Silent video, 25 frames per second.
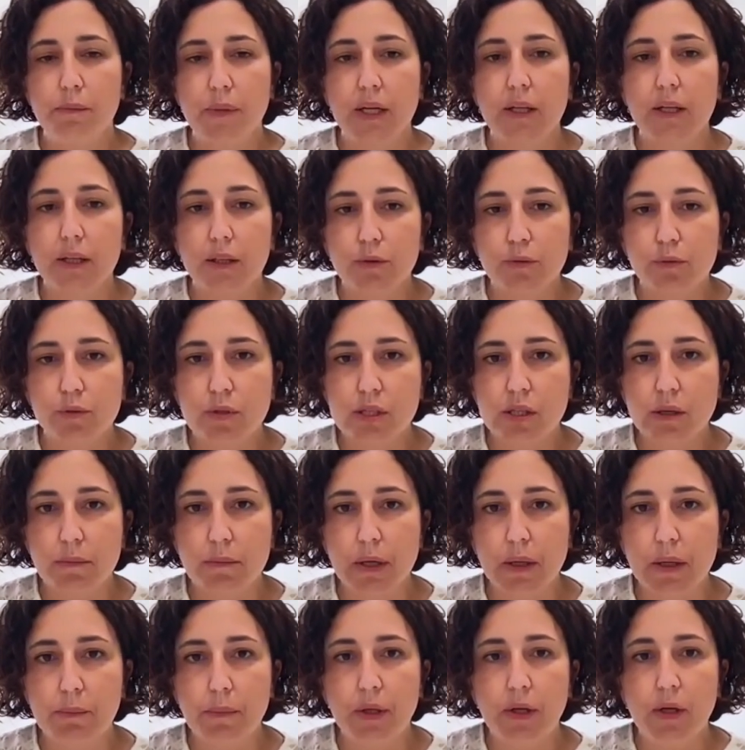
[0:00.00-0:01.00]

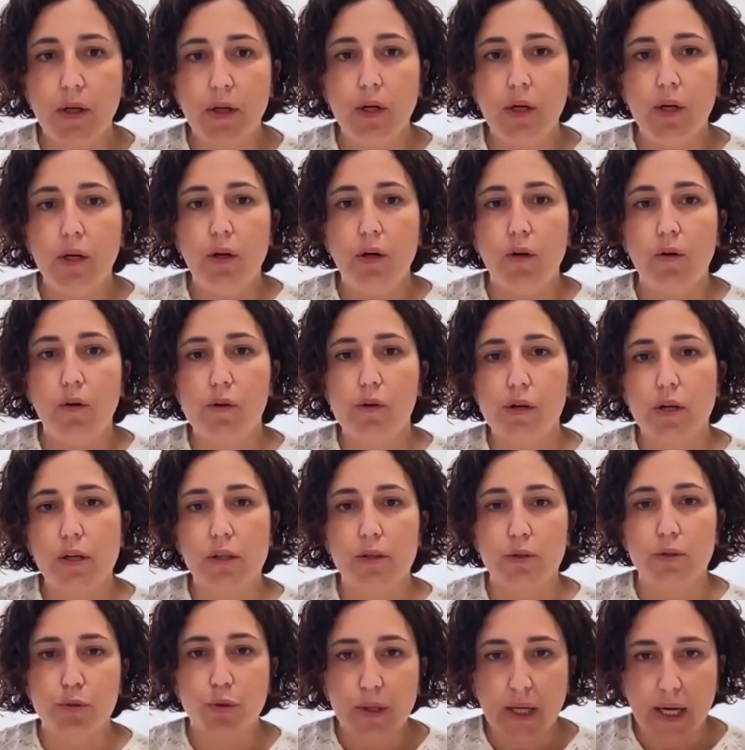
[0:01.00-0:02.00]
margetuximab,
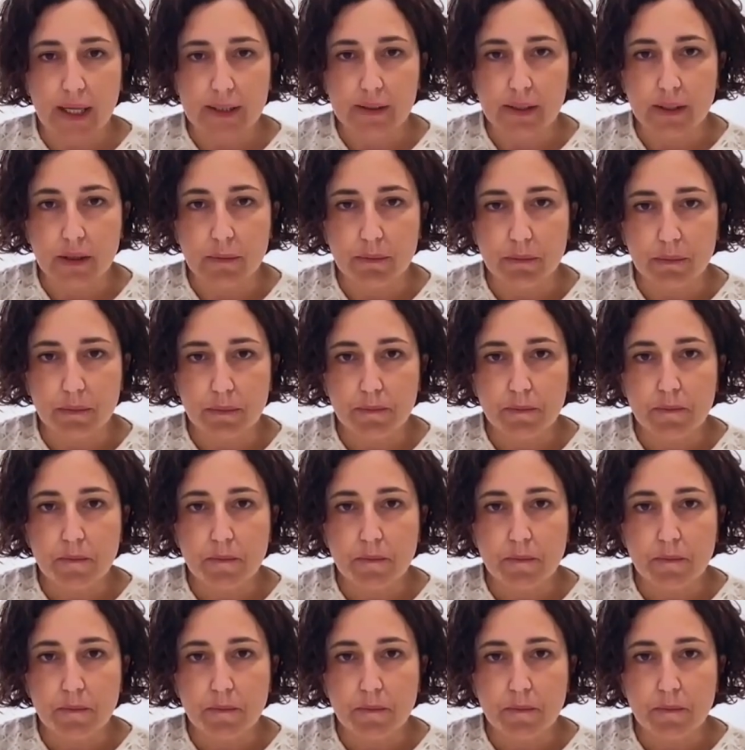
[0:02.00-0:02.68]
or tucatinib.